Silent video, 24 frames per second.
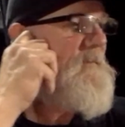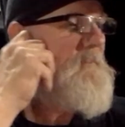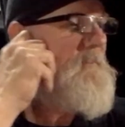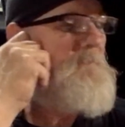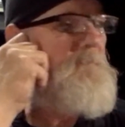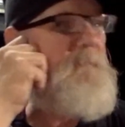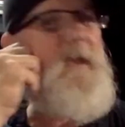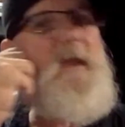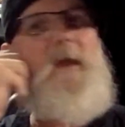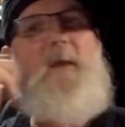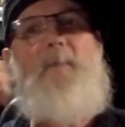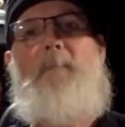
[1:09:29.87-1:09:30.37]

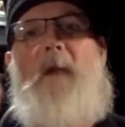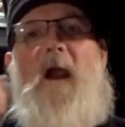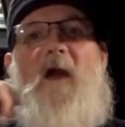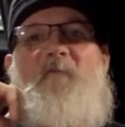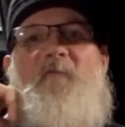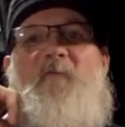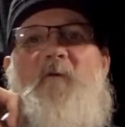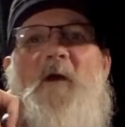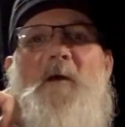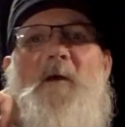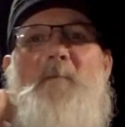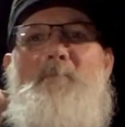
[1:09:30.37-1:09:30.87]
Me and my
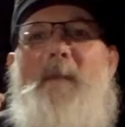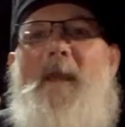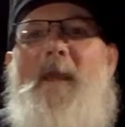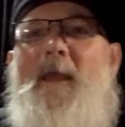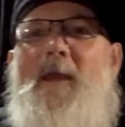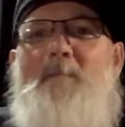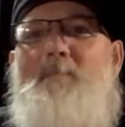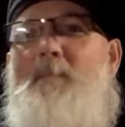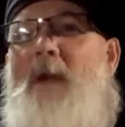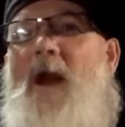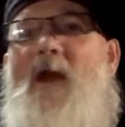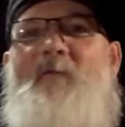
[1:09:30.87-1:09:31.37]

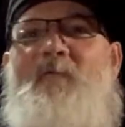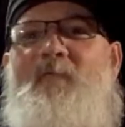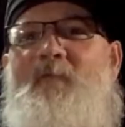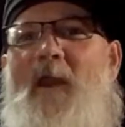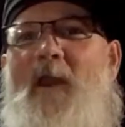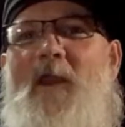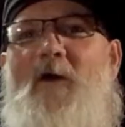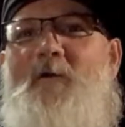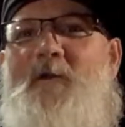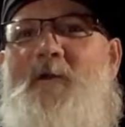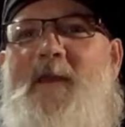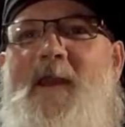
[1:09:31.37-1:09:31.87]

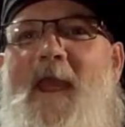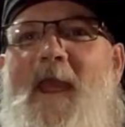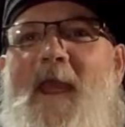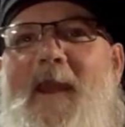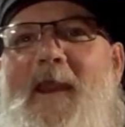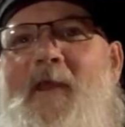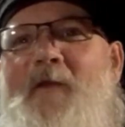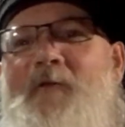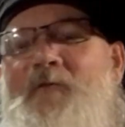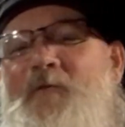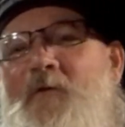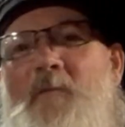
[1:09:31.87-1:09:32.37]
fellow Canadians,